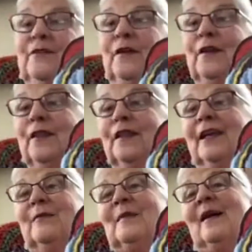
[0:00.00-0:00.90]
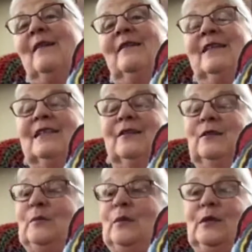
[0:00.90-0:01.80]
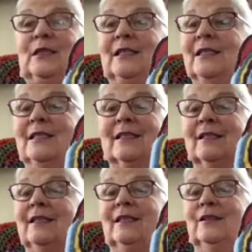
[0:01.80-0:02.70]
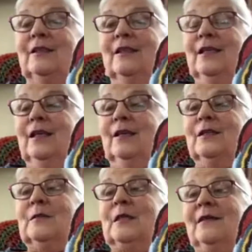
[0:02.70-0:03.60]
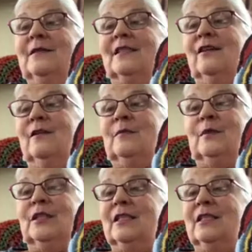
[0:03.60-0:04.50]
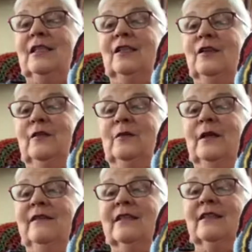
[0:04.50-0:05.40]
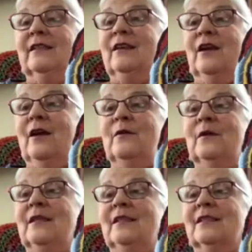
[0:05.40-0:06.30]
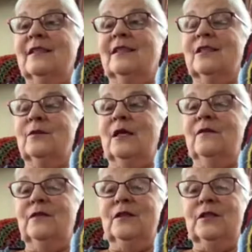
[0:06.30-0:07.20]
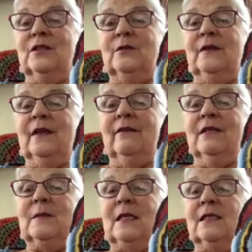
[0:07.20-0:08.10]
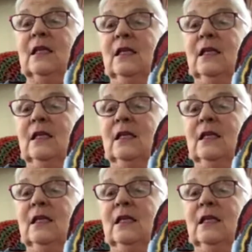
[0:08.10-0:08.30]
fun thing about this whole project is that you can sometimes start a project and you don't know where it's going to go. It's quite fun to do in that respect.